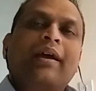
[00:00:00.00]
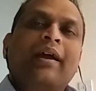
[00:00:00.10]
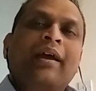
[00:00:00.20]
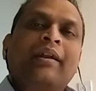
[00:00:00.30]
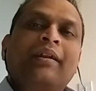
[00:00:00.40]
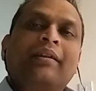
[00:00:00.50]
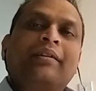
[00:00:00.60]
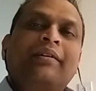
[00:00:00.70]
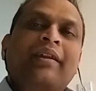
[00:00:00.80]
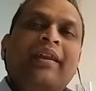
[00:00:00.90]
and
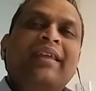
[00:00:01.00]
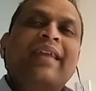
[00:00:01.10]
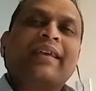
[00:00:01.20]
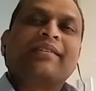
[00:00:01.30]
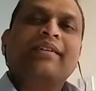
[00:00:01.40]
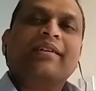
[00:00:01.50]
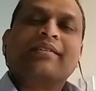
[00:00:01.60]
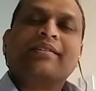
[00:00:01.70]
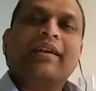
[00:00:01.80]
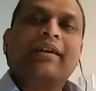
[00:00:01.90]
train
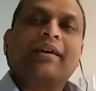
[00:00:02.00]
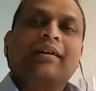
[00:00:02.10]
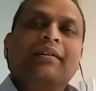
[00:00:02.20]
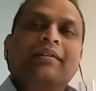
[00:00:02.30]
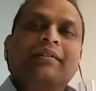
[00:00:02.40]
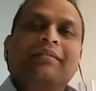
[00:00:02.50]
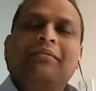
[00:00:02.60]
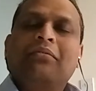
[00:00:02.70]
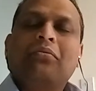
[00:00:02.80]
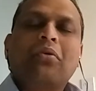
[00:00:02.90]
accidents data,
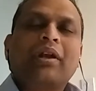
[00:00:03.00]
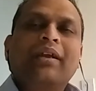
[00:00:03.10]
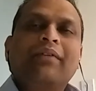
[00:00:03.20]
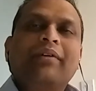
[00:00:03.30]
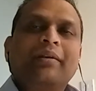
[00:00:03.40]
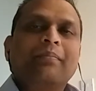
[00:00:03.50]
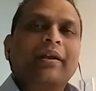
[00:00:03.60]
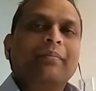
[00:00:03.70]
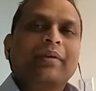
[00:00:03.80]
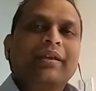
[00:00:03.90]
whatever it
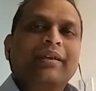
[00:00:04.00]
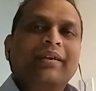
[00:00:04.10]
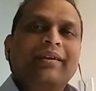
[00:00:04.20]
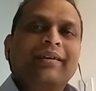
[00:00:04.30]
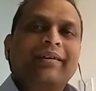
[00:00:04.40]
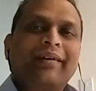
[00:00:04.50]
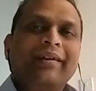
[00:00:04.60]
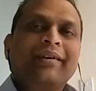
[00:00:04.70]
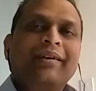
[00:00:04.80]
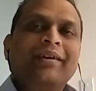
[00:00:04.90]
might be, right?